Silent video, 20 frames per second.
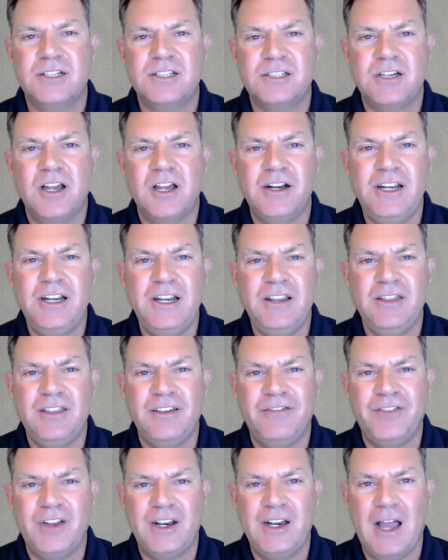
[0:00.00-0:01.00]
"To study
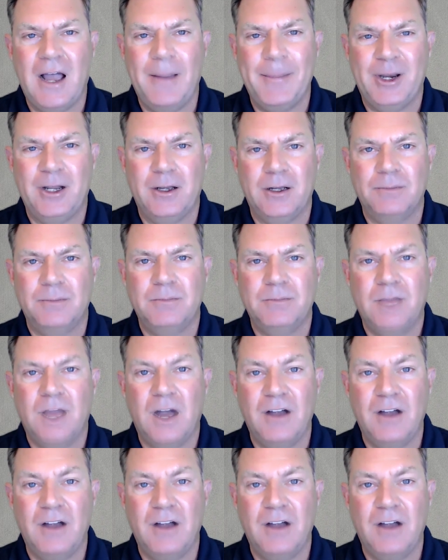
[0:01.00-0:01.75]
the phenomena